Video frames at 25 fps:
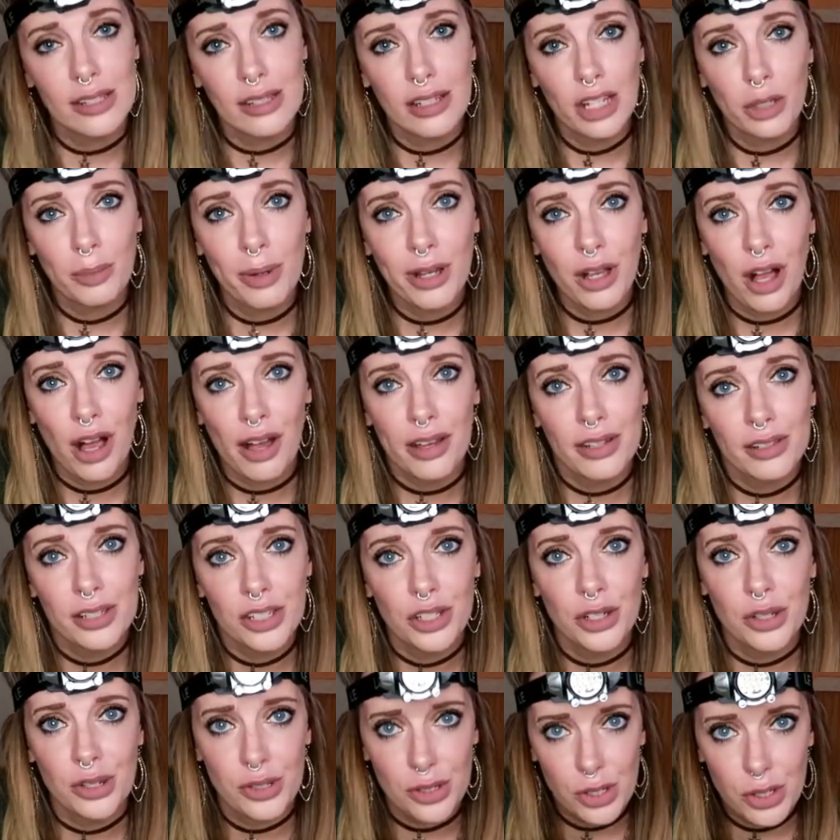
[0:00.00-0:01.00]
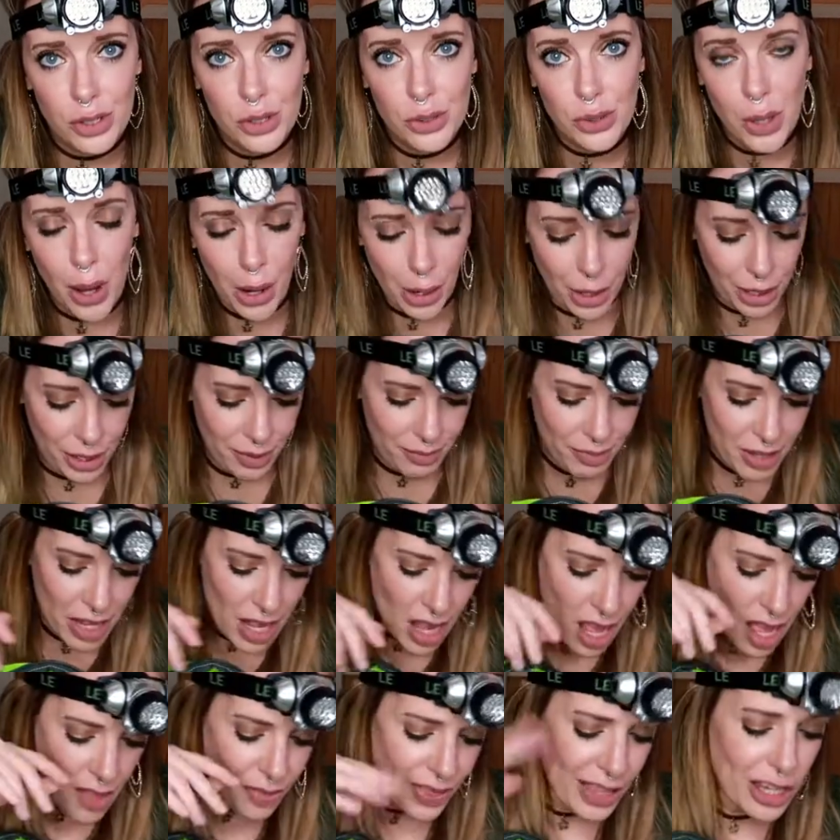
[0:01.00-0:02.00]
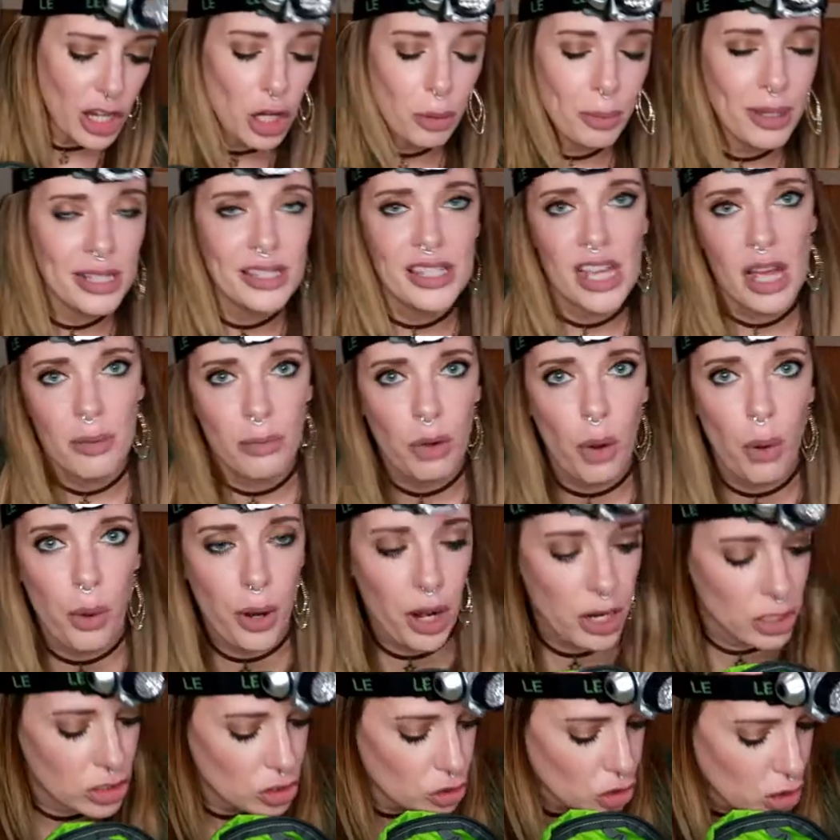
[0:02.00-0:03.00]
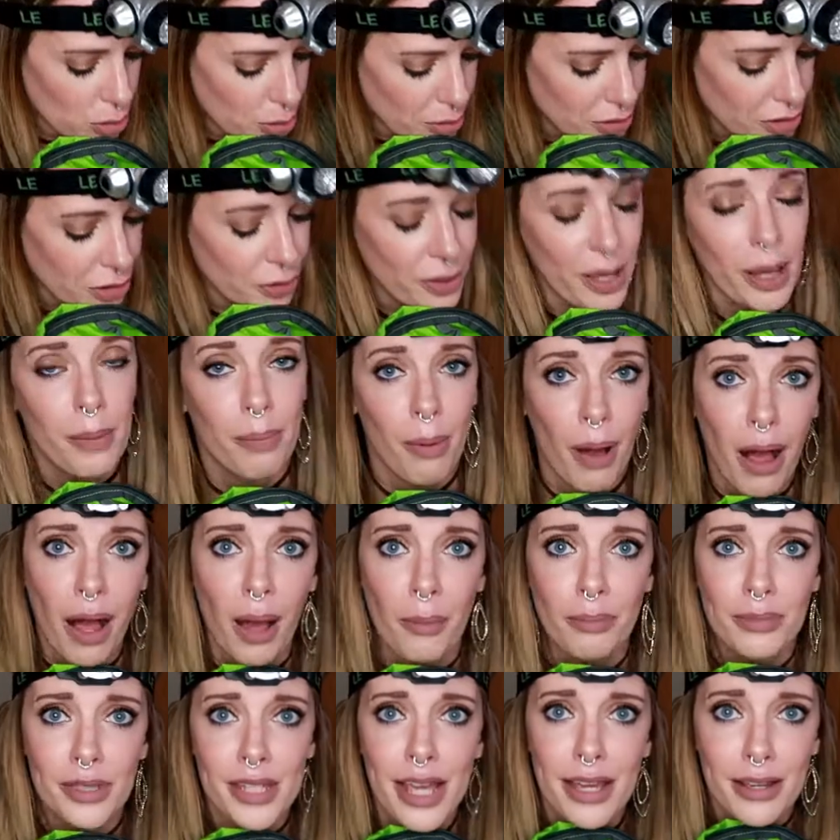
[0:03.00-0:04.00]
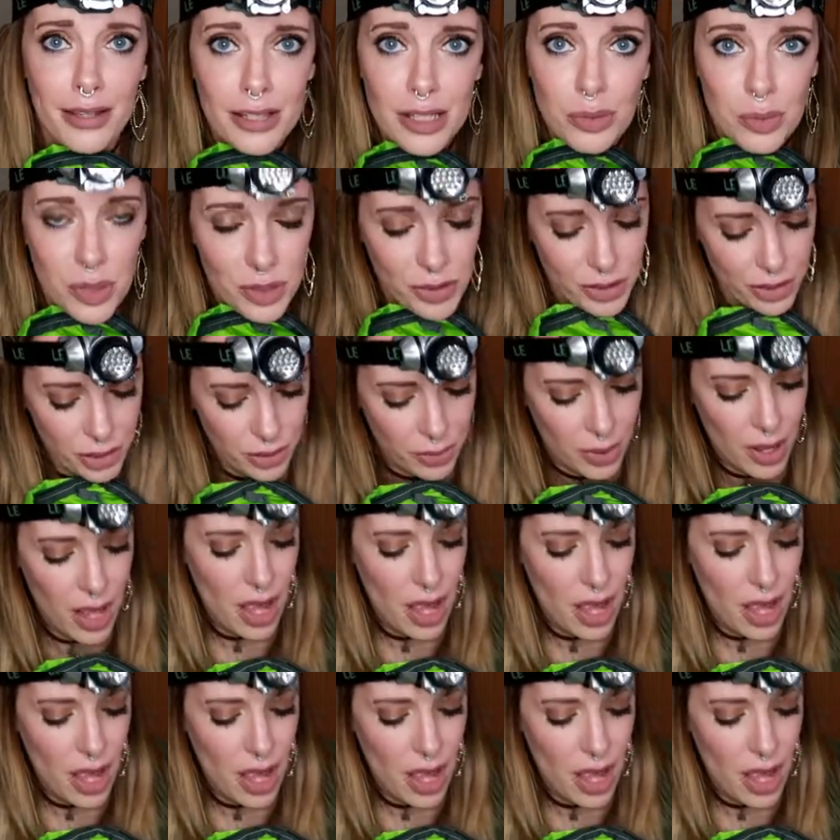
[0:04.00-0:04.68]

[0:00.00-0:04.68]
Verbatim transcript: can hear my cockatiels. Sorry. They hear me say I'm going on a trip and they're like, Mom, take us with you.